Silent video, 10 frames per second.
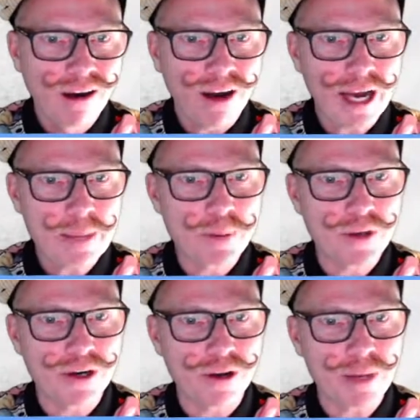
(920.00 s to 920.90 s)
I put
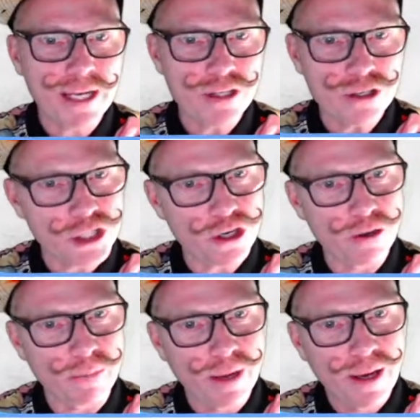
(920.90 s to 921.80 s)
it on my
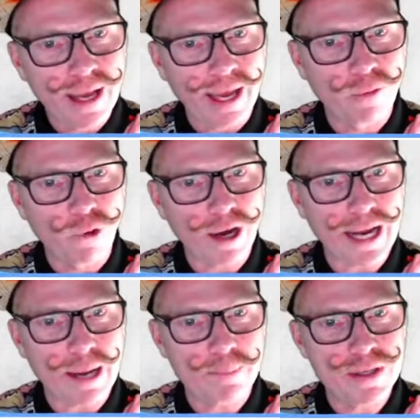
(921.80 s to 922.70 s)
YouTube. And what
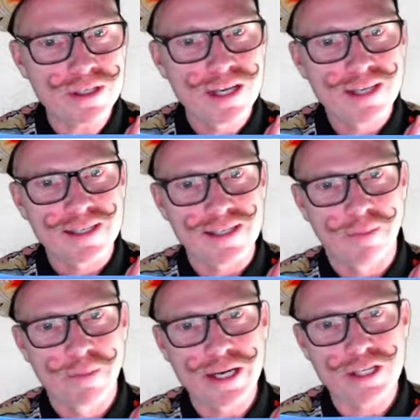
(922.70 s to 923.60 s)
happened?
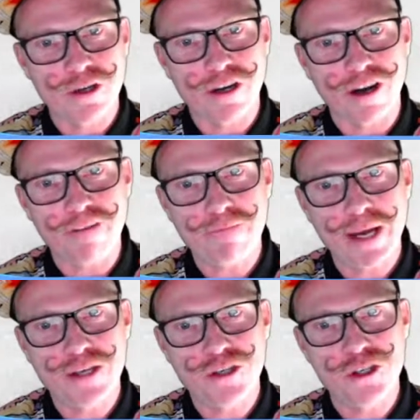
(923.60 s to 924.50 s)
Somebody took it off my
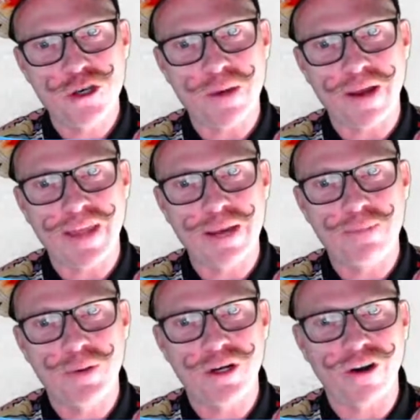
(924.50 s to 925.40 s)
YouTube and they
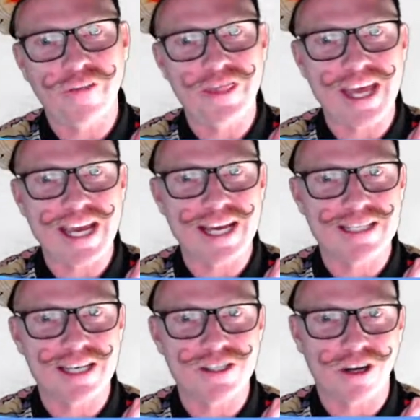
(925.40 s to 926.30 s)
put it on their
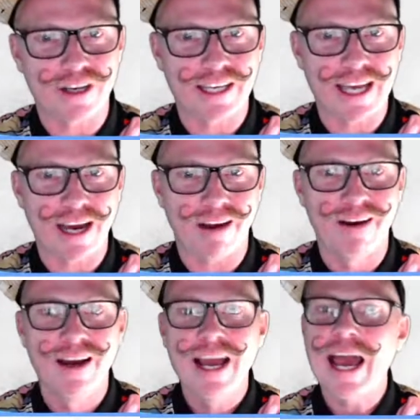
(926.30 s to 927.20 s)
TikTok account.
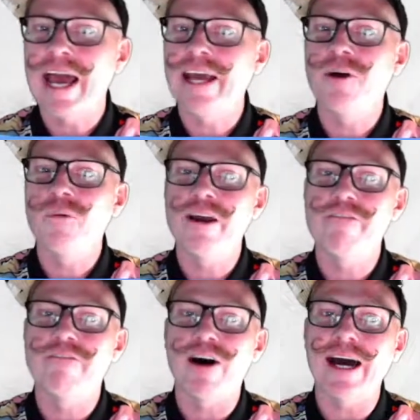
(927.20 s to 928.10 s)
And it went
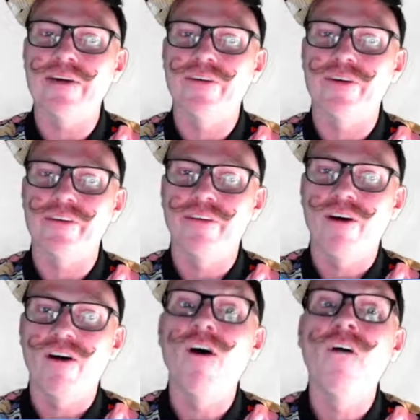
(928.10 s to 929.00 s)
viral
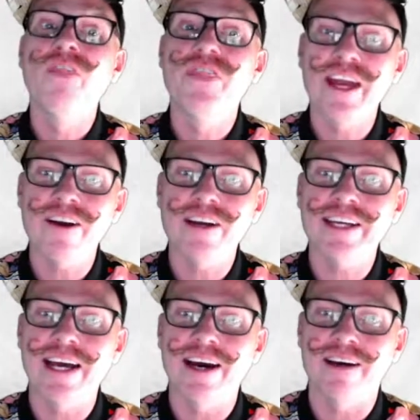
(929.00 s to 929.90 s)
on their
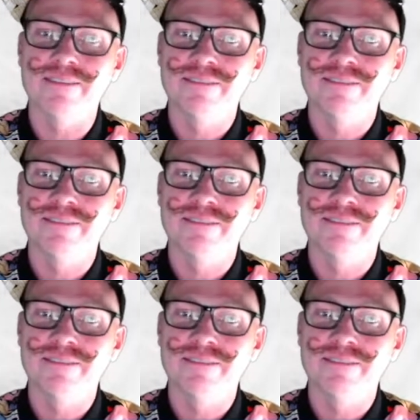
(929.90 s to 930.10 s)
account.